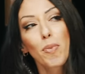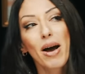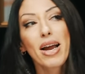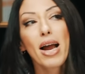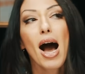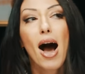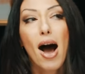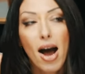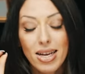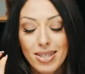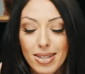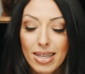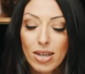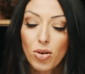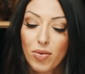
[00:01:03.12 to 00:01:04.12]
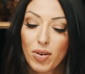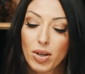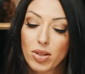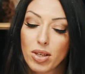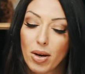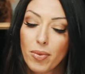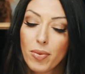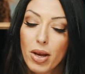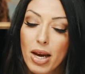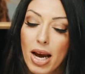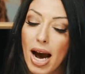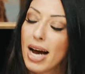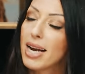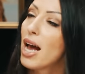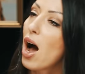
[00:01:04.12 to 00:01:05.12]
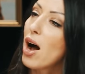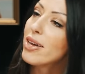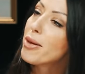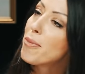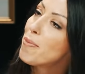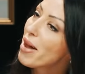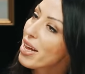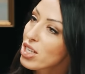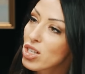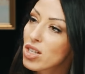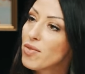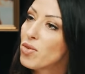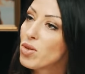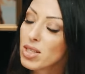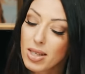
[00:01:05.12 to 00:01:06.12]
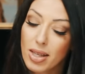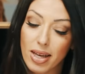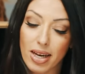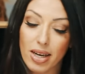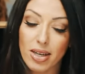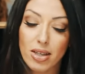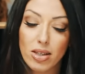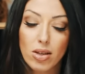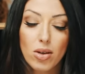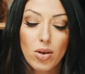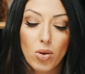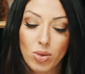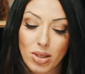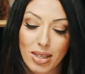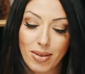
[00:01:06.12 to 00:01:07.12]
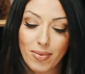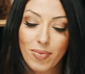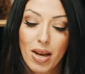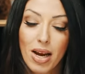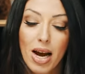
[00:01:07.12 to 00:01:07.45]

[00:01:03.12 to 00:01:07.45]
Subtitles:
by a single photo, and it either matched the voice that they heard or didn't.